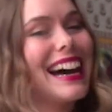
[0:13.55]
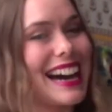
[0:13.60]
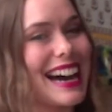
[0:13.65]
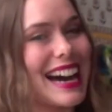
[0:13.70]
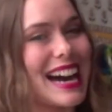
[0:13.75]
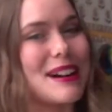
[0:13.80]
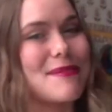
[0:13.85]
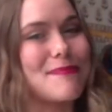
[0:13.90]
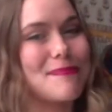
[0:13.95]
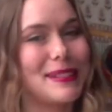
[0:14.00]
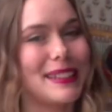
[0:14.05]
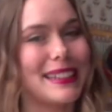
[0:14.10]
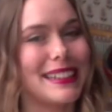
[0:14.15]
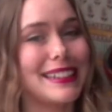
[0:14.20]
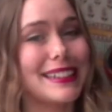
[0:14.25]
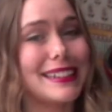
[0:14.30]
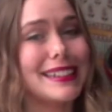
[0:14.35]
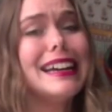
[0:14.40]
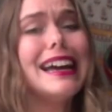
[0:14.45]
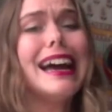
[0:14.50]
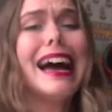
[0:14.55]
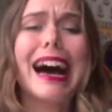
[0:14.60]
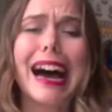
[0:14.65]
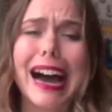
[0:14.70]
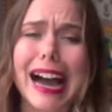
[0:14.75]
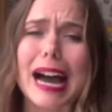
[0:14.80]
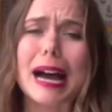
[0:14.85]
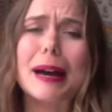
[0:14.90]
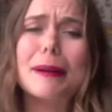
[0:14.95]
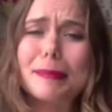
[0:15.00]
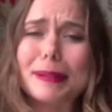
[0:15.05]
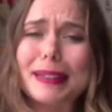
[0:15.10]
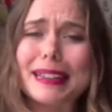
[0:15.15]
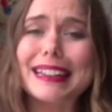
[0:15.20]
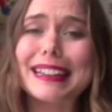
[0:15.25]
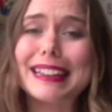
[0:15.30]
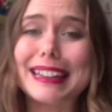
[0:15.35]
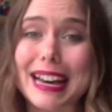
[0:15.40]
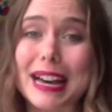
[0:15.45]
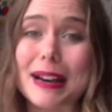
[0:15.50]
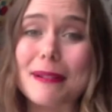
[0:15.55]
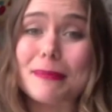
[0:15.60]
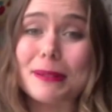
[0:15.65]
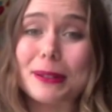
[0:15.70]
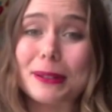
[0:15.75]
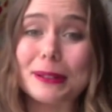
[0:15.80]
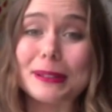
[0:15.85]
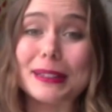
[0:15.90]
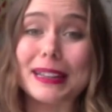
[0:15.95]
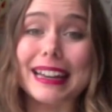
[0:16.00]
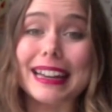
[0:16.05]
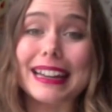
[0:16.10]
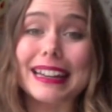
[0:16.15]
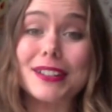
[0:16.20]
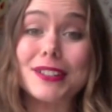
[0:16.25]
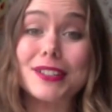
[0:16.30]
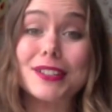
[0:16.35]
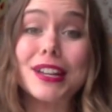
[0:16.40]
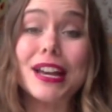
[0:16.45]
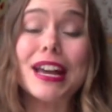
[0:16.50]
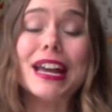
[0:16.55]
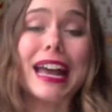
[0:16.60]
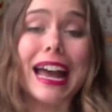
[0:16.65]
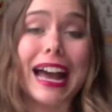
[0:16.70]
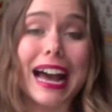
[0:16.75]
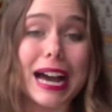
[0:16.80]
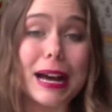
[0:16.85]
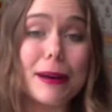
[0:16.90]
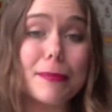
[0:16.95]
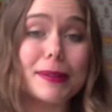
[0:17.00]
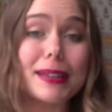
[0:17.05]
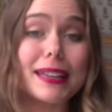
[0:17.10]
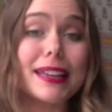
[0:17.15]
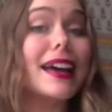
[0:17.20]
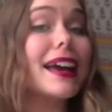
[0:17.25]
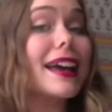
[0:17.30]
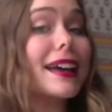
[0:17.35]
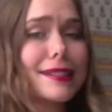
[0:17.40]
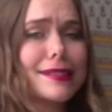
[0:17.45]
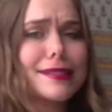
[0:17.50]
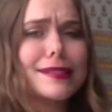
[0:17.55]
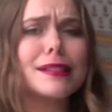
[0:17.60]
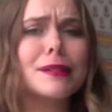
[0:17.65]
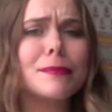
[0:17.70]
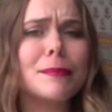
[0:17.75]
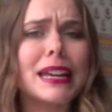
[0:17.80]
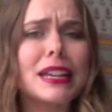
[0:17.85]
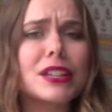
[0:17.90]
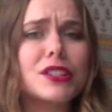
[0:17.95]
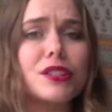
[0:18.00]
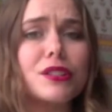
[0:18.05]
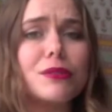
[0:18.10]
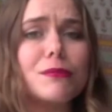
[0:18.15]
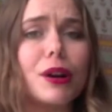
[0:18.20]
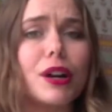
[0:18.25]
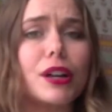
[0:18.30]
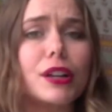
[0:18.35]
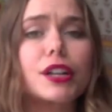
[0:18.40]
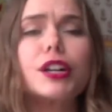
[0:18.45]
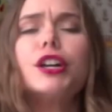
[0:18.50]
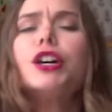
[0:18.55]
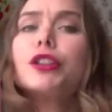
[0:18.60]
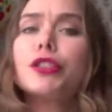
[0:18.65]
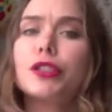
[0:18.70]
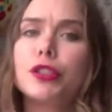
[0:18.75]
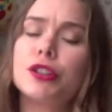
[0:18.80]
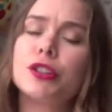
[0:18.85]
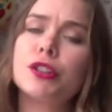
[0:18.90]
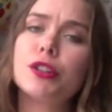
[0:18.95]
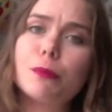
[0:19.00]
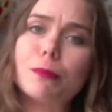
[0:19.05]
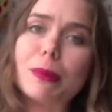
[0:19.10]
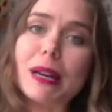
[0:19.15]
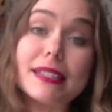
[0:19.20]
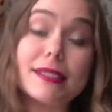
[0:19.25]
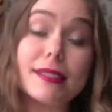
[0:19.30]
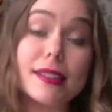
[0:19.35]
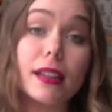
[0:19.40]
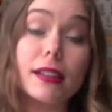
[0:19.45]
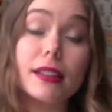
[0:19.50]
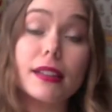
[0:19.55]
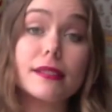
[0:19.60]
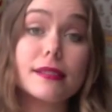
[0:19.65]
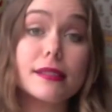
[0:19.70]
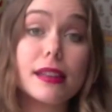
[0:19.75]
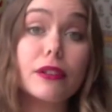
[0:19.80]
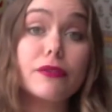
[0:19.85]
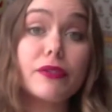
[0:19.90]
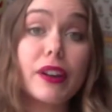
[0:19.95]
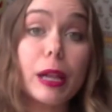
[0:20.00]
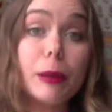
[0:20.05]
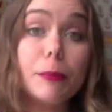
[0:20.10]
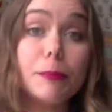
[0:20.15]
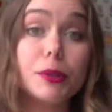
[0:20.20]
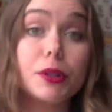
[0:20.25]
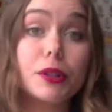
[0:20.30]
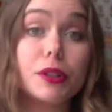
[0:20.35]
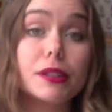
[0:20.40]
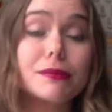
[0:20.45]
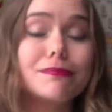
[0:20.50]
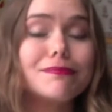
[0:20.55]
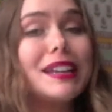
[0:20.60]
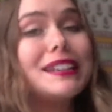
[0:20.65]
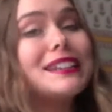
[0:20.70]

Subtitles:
Happy. Happy Capital Age. Happy exclamation mark. The new best-selling self-help book.